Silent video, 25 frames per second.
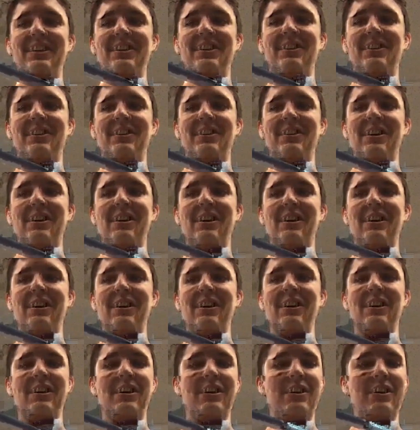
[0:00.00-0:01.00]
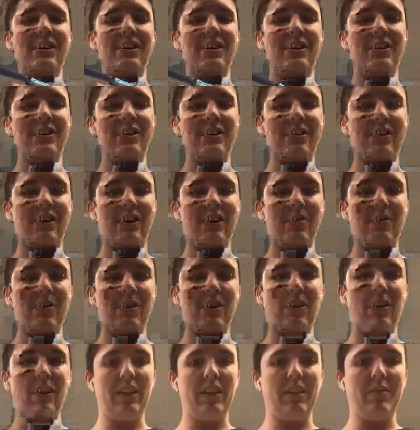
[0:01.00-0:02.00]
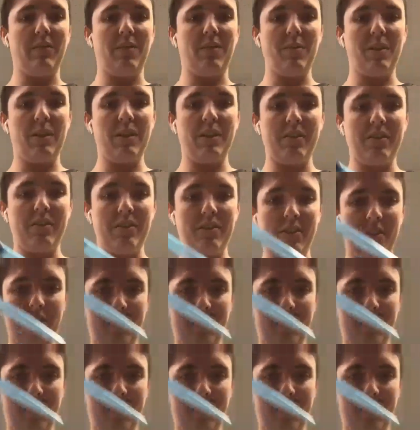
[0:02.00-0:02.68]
All right. And you just get rid of the liquid waste,